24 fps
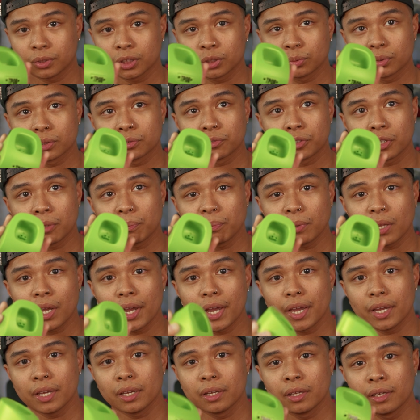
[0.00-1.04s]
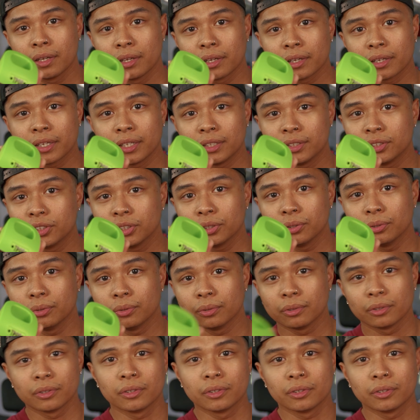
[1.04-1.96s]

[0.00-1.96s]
one's for the play, can do.